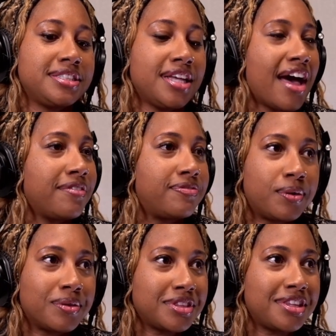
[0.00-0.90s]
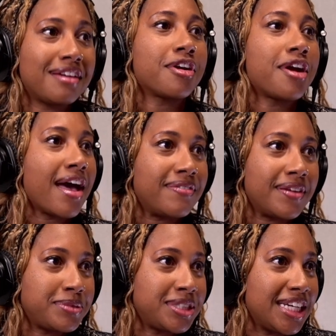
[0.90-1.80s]
half full, never half
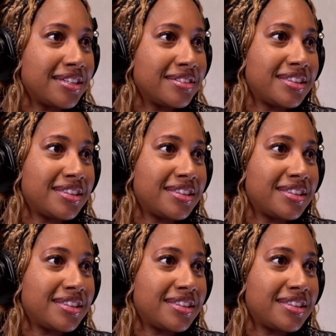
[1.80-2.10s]
empty.